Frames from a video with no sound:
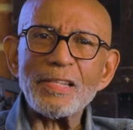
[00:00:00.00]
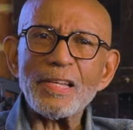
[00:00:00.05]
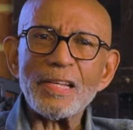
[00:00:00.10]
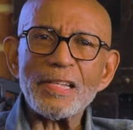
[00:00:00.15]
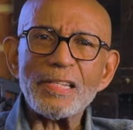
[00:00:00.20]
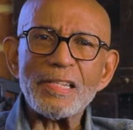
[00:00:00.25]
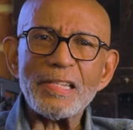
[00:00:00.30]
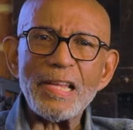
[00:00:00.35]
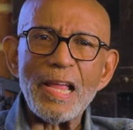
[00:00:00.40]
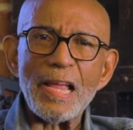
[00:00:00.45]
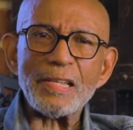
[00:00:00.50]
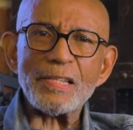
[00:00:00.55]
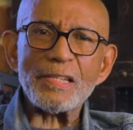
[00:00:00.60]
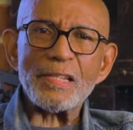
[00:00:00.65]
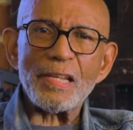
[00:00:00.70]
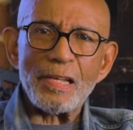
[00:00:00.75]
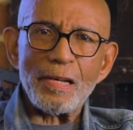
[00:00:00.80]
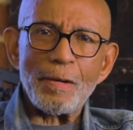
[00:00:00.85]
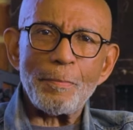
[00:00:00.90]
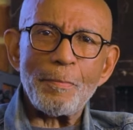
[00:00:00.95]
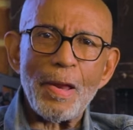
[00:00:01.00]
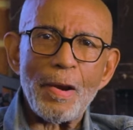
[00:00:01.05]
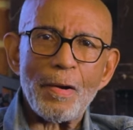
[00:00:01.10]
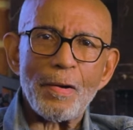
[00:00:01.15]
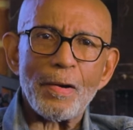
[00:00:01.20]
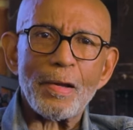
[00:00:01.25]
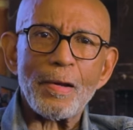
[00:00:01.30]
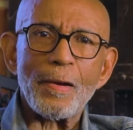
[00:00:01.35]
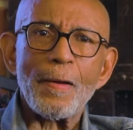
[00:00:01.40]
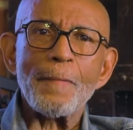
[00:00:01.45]
success in
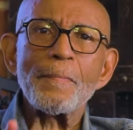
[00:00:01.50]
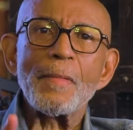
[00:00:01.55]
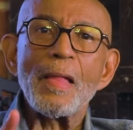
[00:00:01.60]
America.